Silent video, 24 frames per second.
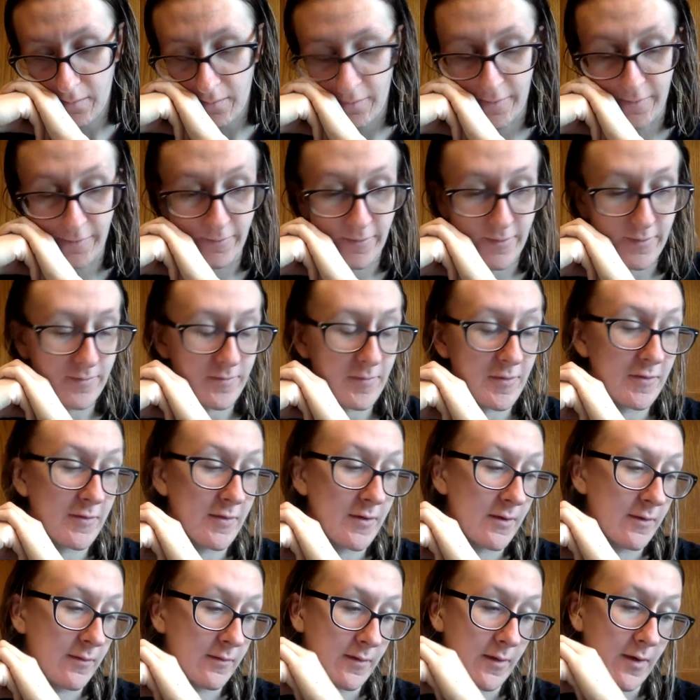oh, I lost my
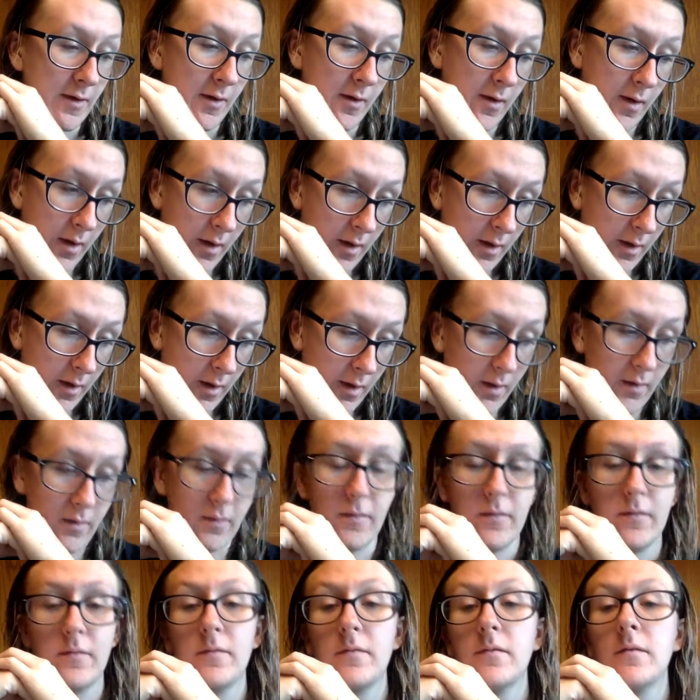train of thought.
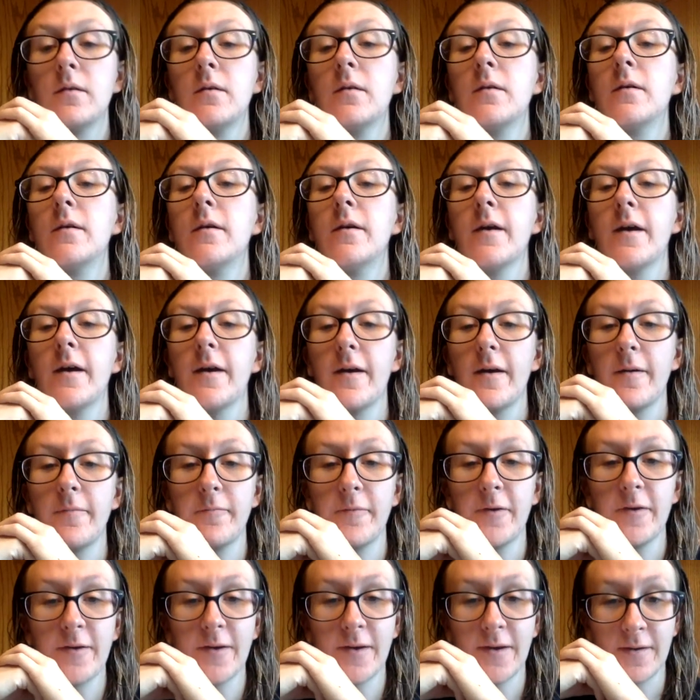
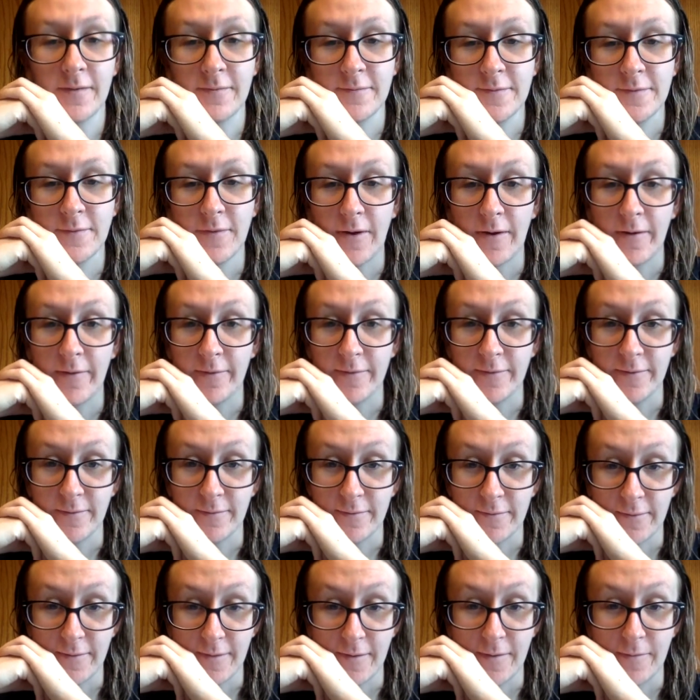I'm running on 2 hours
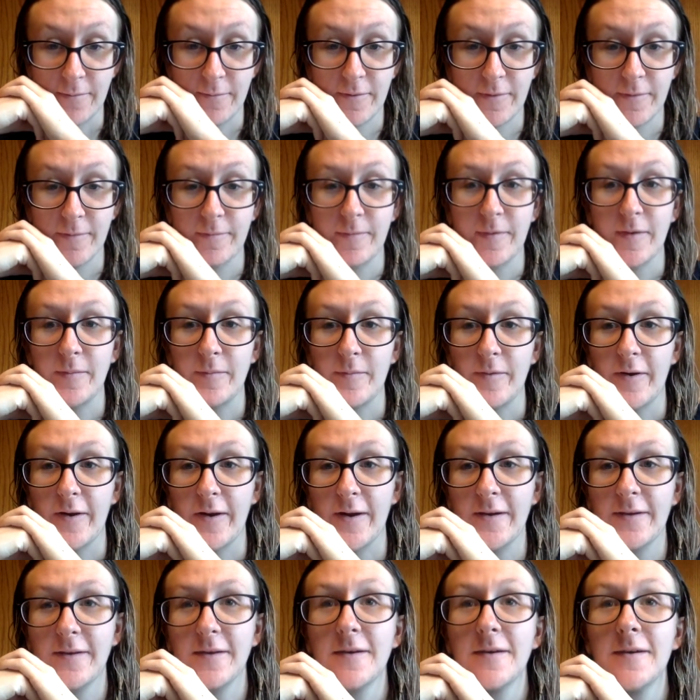of sleep. Give me a
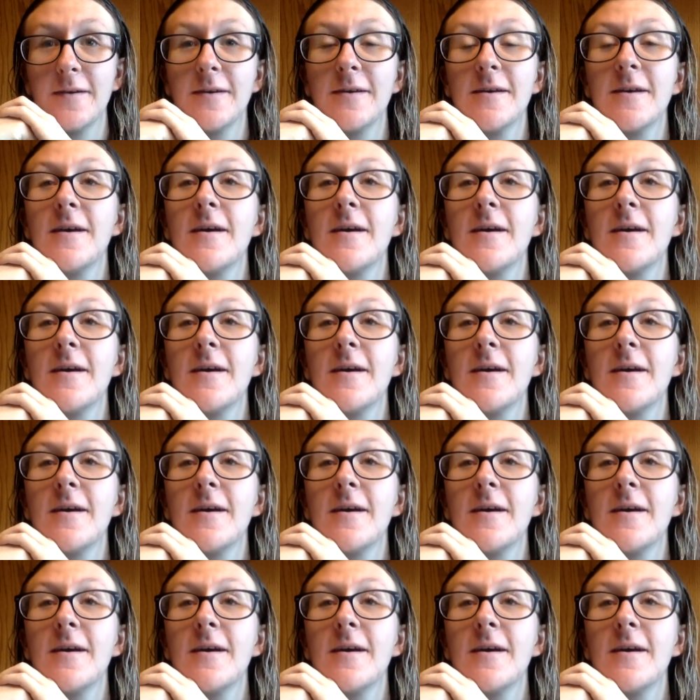break.